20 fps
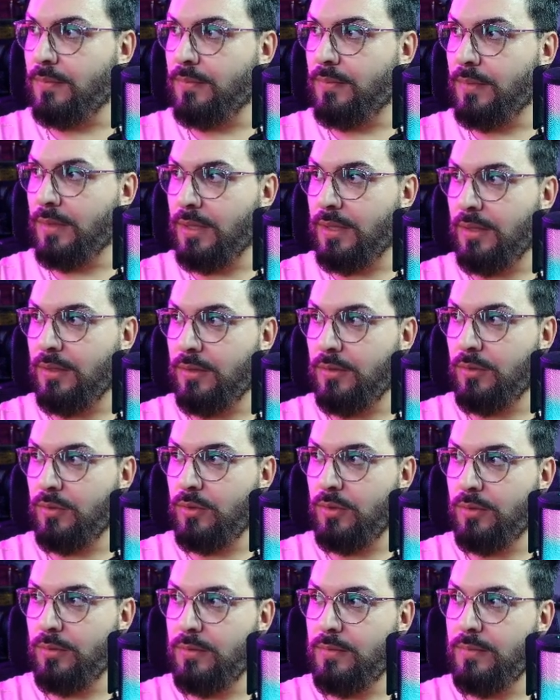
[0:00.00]
Here, look.
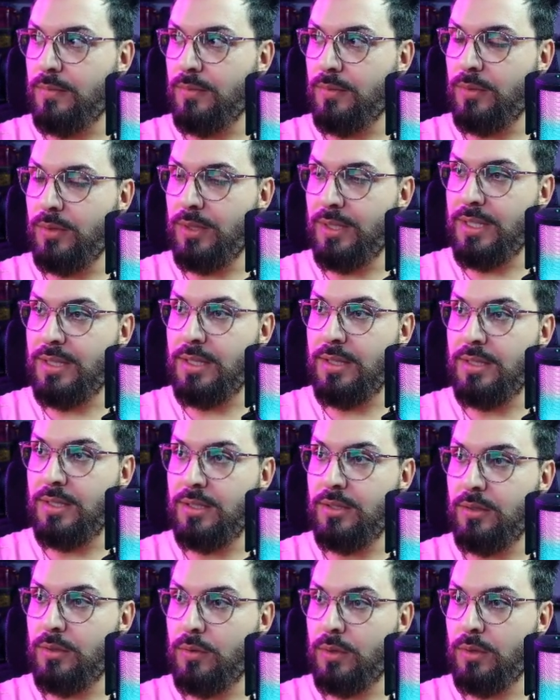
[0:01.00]
Created
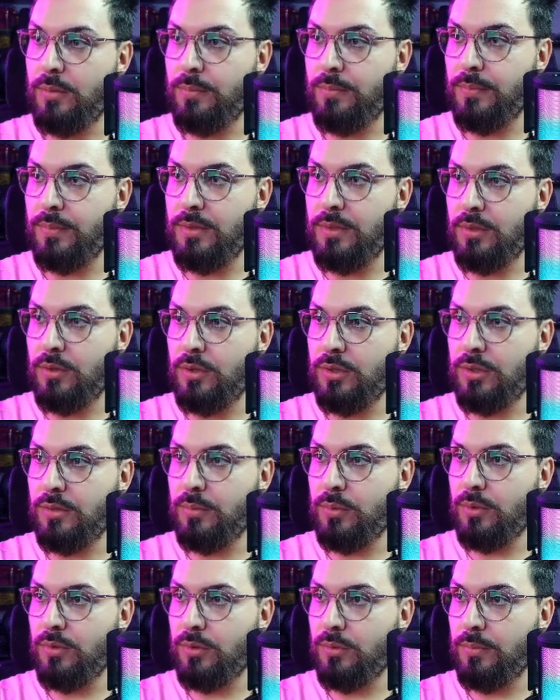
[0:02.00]
here. Up. Login
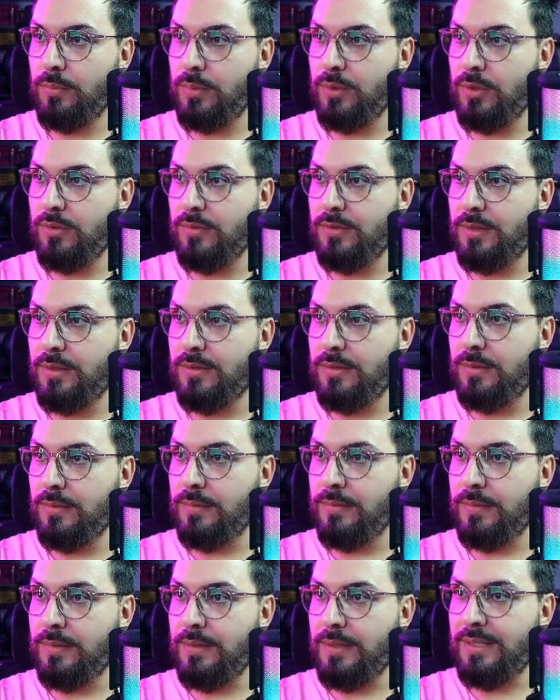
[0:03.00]
modal. Perfect. I